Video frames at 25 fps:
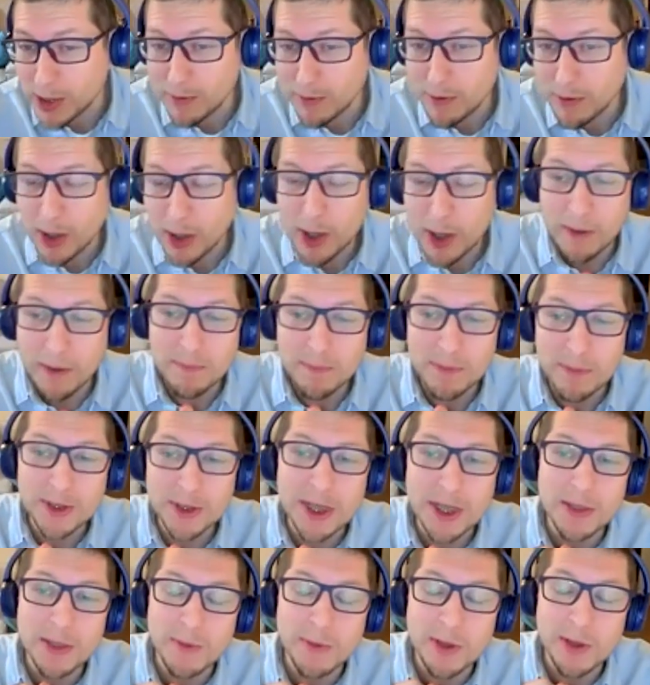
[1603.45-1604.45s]
and if I can't
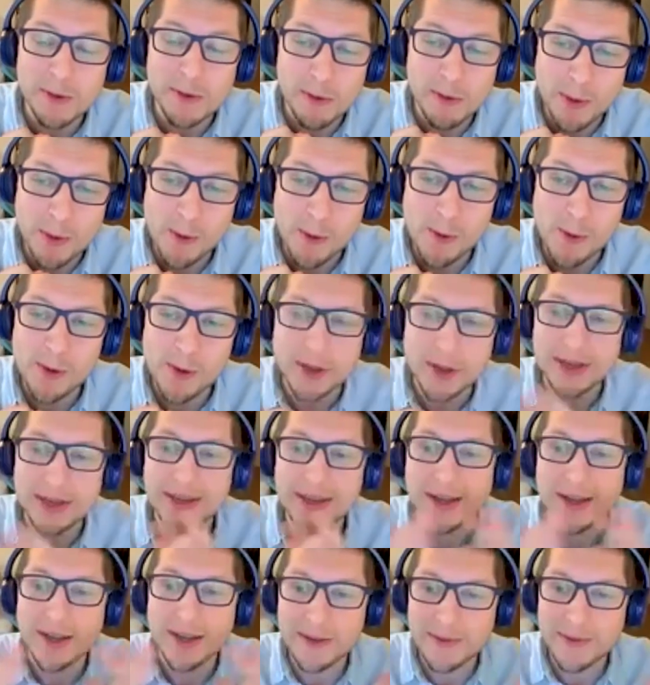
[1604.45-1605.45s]
present them with a report
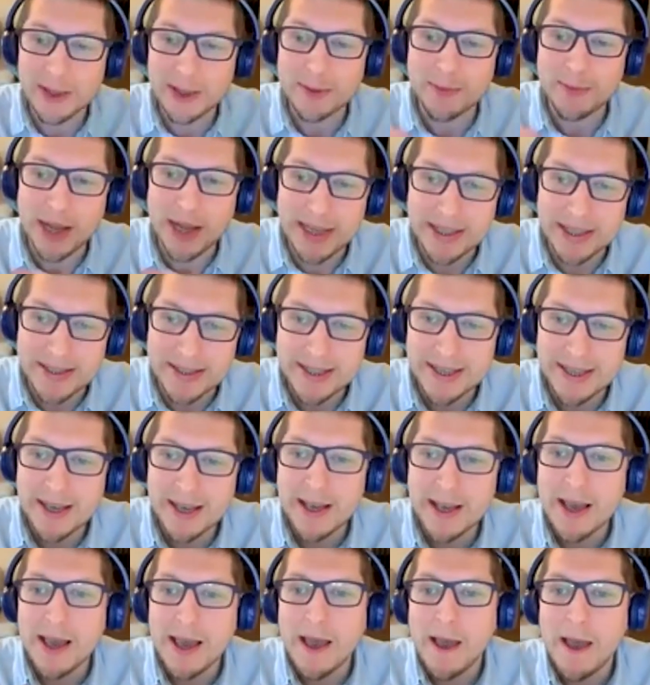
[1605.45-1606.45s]
that kind of explains
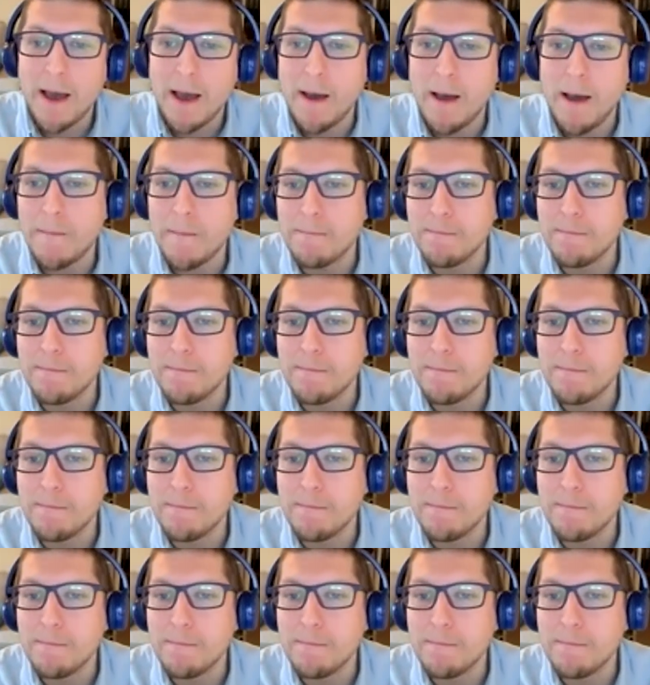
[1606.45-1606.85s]
why